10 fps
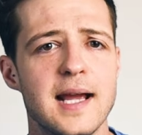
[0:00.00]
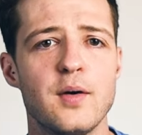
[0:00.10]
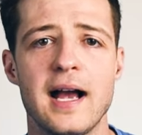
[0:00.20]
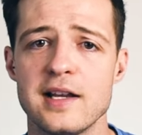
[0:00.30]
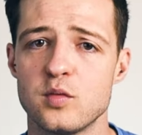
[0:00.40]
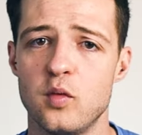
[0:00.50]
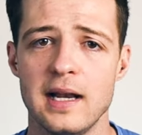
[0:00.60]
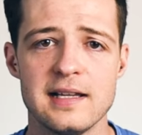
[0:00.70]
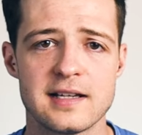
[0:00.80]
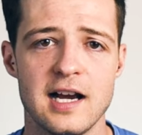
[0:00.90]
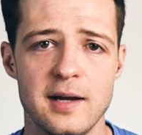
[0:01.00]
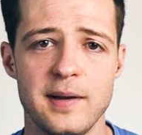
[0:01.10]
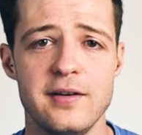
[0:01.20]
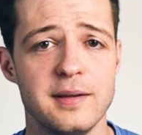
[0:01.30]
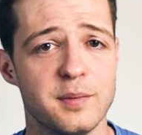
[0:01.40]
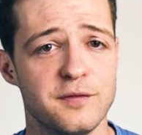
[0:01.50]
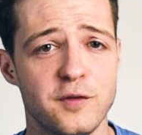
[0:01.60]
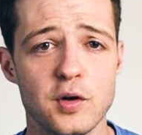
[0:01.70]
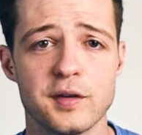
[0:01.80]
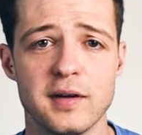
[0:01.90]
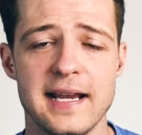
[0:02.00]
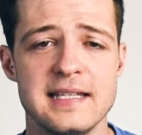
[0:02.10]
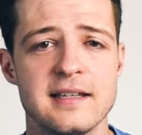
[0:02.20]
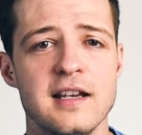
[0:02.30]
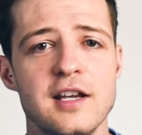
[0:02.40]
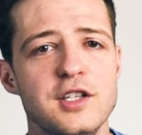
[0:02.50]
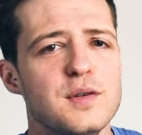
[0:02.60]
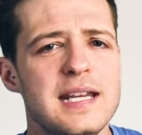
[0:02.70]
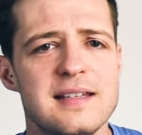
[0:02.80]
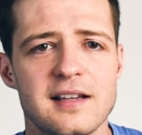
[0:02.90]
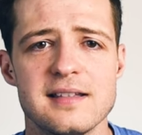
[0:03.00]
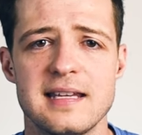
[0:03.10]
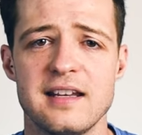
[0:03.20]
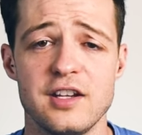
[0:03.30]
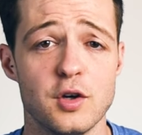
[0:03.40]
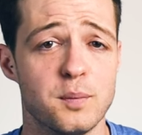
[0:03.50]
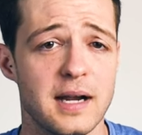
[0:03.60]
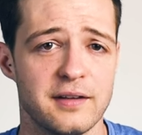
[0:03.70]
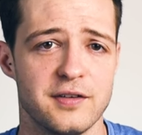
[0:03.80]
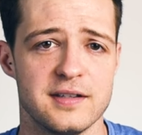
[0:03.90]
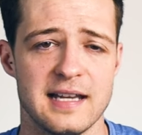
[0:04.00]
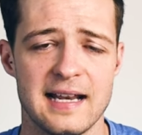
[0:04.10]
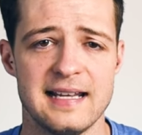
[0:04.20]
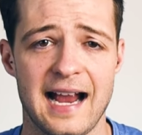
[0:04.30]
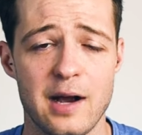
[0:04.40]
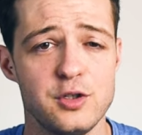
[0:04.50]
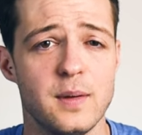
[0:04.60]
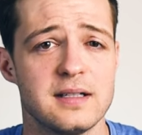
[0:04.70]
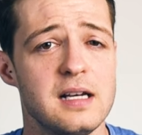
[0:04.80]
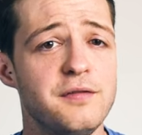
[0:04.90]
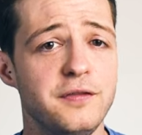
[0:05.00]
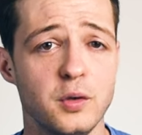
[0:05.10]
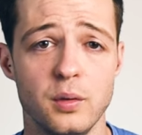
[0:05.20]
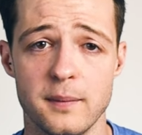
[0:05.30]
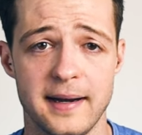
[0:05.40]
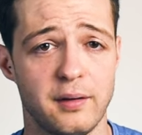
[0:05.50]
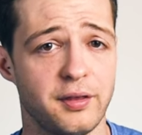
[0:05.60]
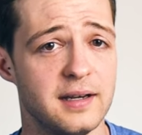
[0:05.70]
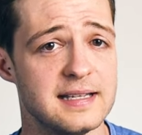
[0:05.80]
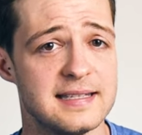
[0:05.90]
Now, as well as carb loading before the race, you need to consider your breakfast and how to actually fuel the marathon